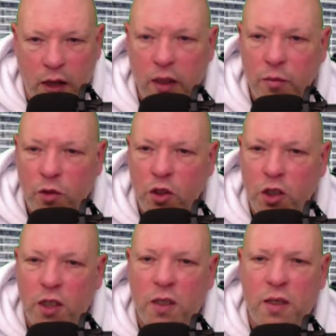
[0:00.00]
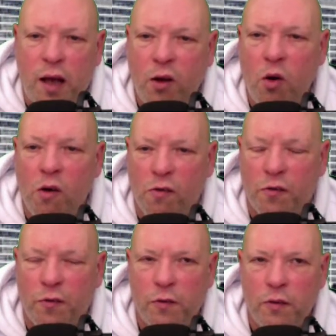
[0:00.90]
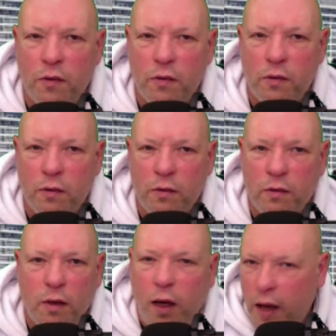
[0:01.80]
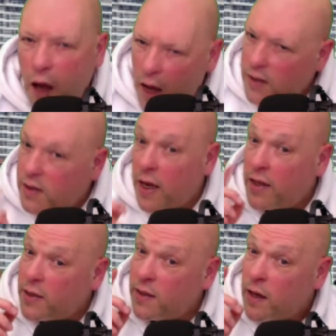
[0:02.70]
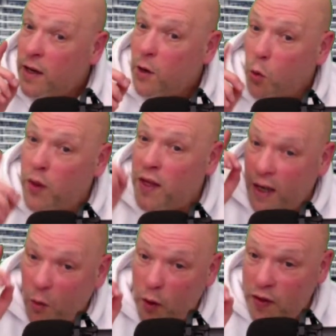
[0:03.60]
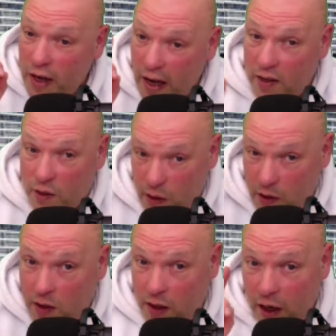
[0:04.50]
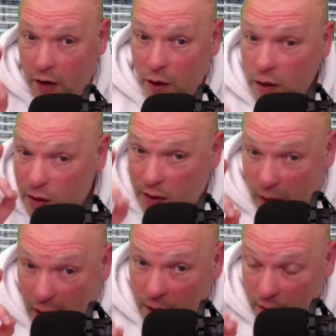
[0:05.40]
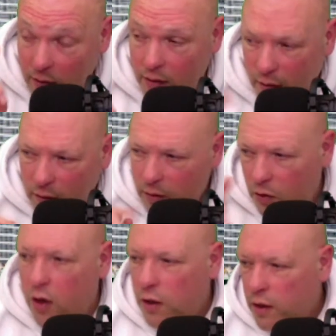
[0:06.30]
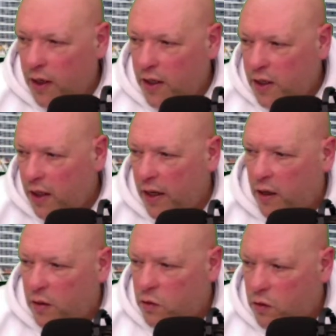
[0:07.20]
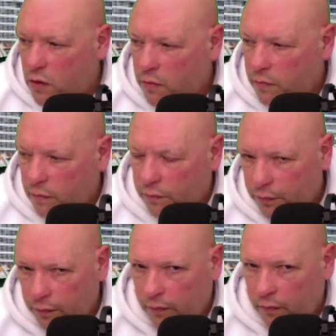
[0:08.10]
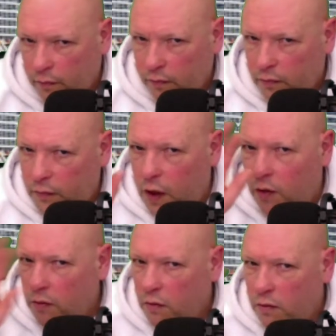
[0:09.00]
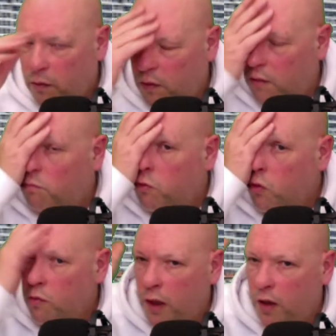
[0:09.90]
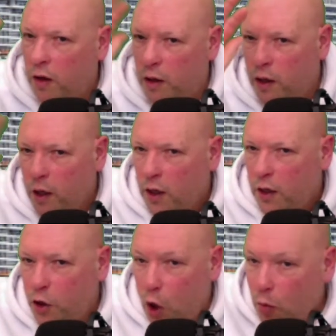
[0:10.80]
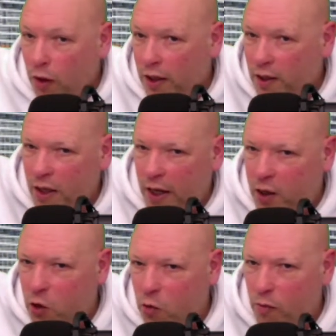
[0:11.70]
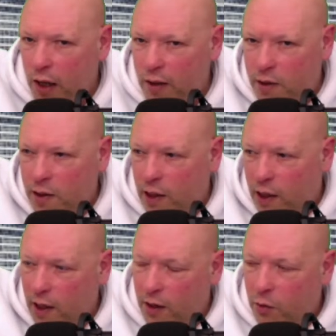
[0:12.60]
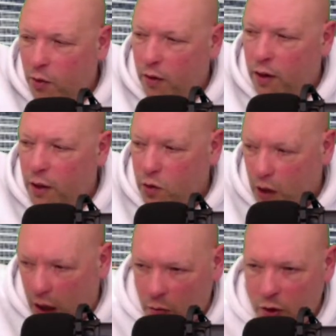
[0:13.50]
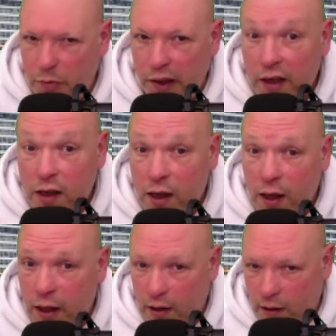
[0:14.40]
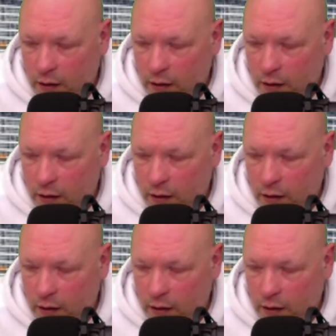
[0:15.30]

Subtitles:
them to just suck off. I said with an S, Sierra, suck, not anything else. Don't. Oh my God! Nobody take your mindset anywhere else. I was being clean.